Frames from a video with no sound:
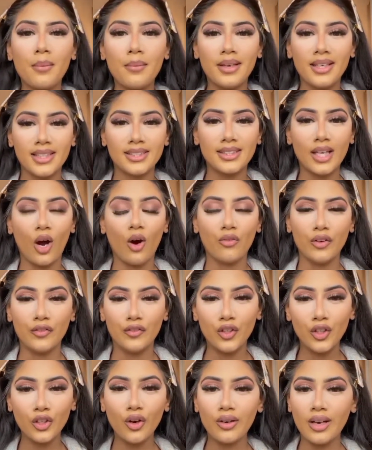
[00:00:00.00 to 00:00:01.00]
in itself. If
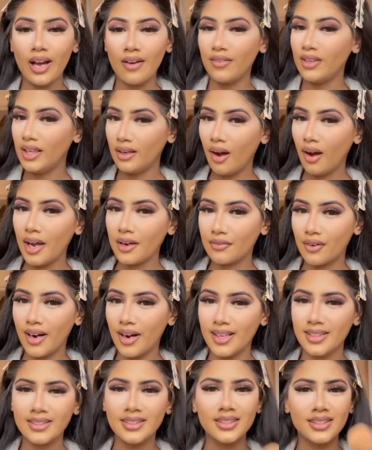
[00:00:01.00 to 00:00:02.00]
you don't have any guy
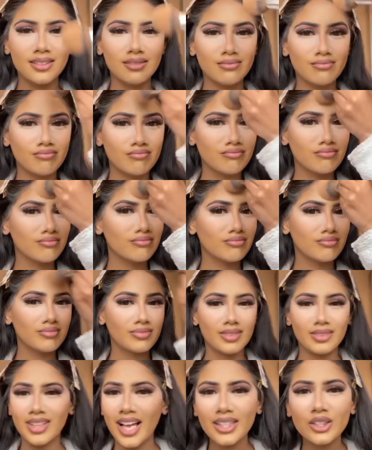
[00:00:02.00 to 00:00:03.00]
friends,
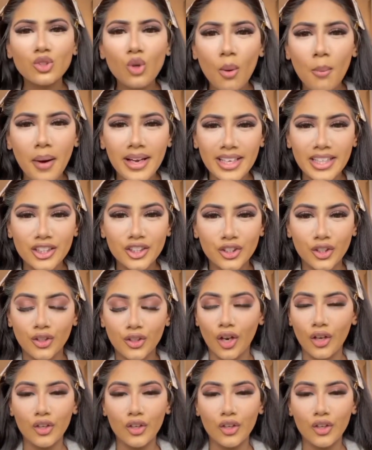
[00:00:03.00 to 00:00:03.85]
that's not my issue.